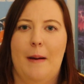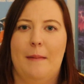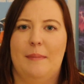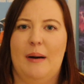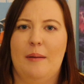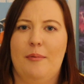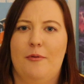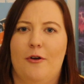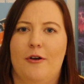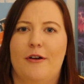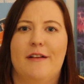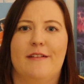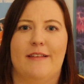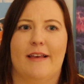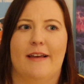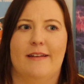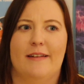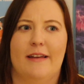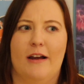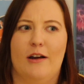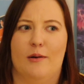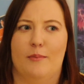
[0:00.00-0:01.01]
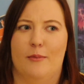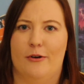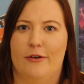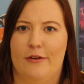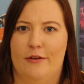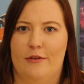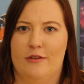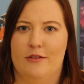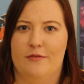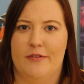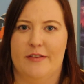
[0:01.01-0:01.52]
Popcorn is a terrible
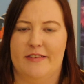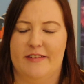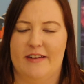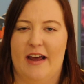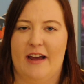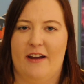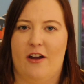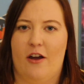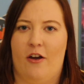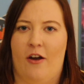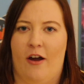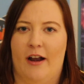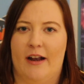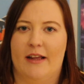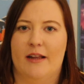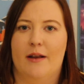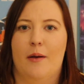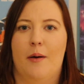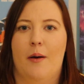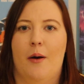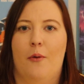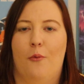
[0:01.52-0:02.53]
use of a snack credit.